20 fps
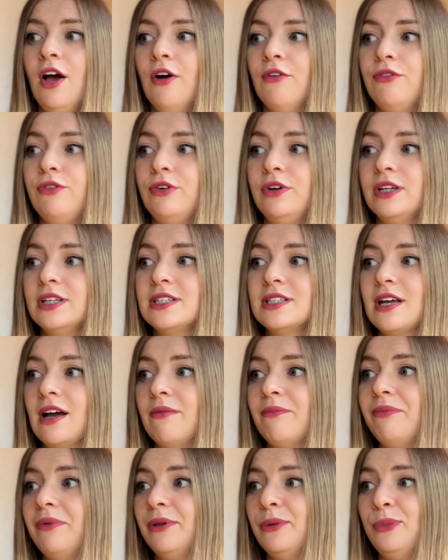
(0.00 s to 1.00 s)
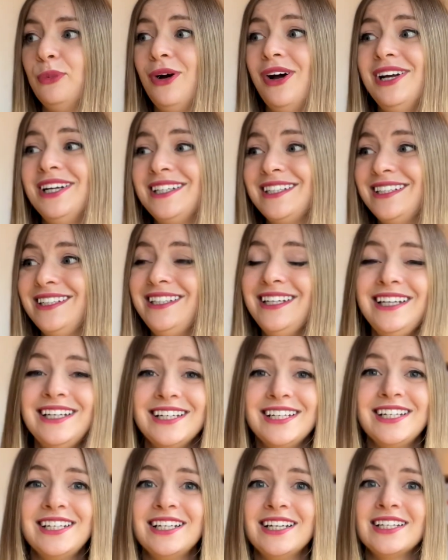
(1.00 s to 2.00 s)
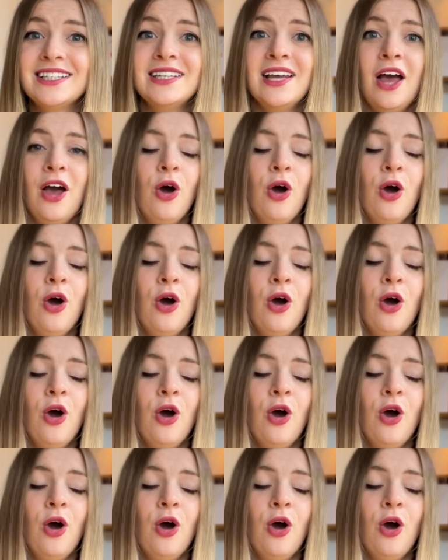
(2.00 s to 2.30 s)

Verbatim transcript: for example, wash dishes,